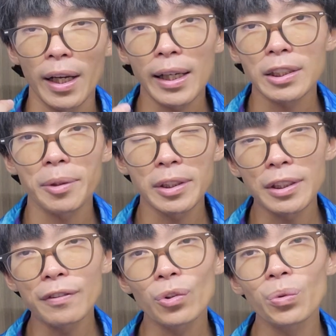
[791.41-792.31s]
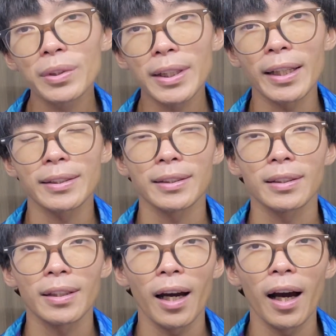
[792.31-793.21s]
Expensive tool sets
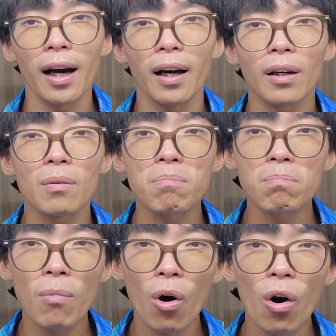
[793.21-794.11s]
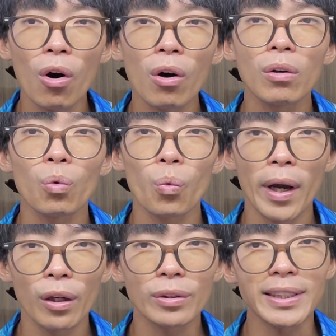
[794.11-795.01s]
are more
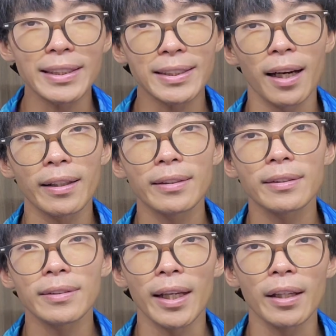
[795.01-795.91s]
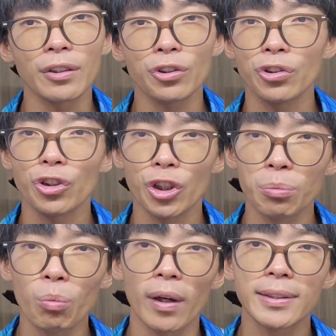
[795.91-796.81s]
well designed than
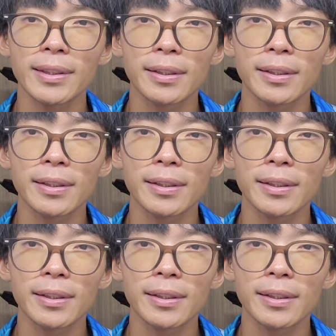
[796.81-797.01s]
cheap ones.